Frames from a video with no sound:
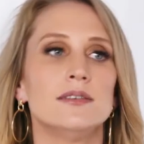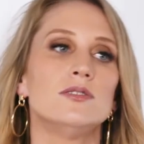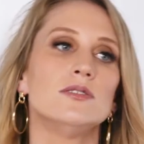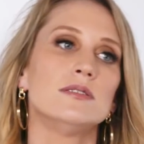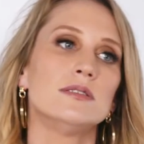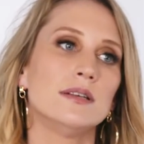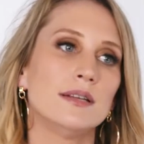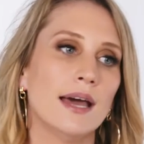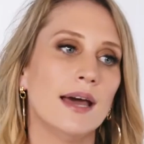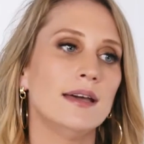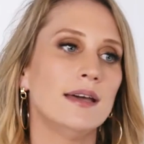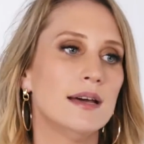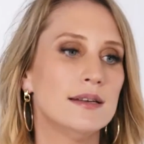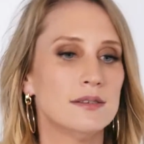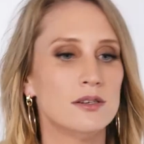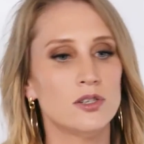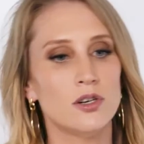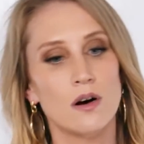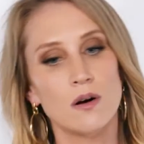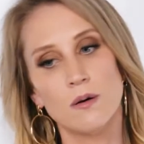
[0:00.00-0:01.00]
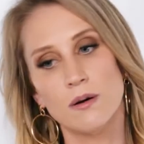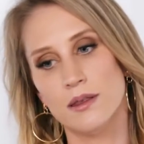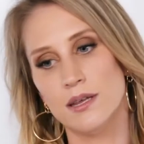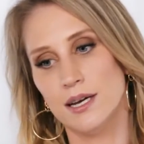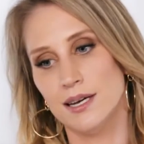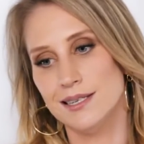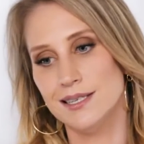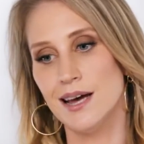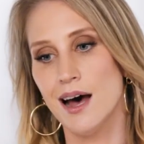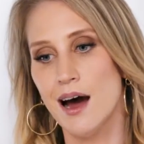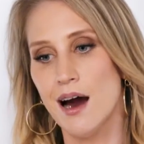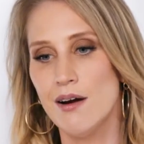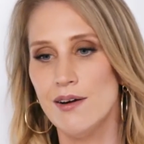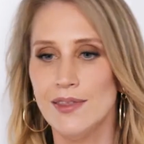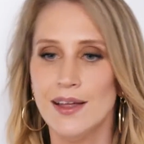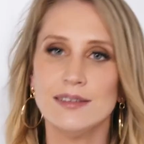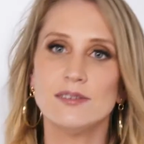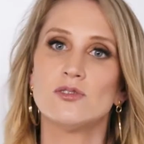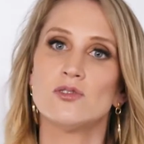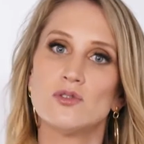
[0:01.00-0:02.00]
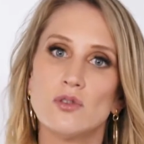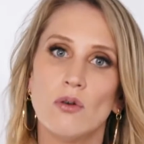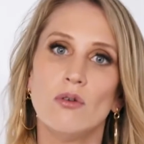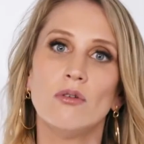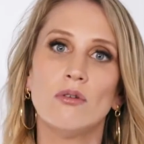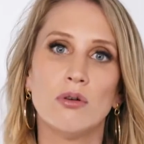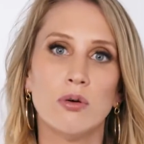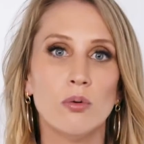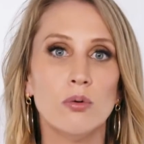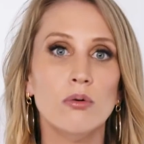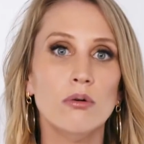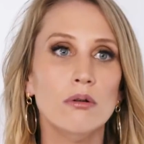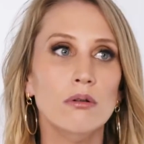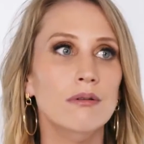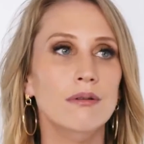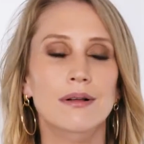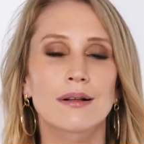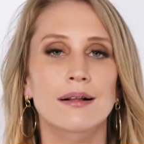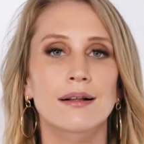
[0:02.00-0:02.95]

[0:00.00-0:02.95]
It's just that KK's a dog with a guitar, and that's so cool.